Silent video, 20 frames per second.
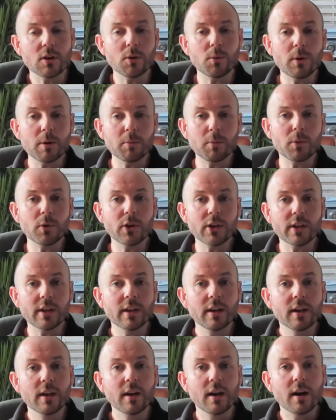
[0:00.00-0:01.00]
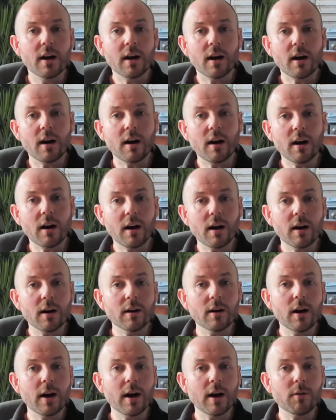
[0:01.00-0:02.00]
So when we
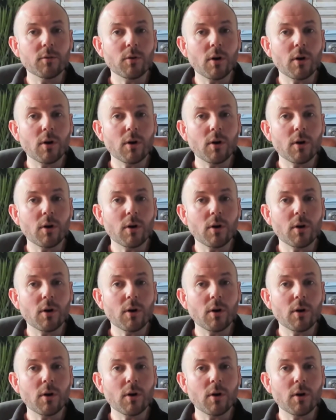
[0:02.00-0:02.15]
are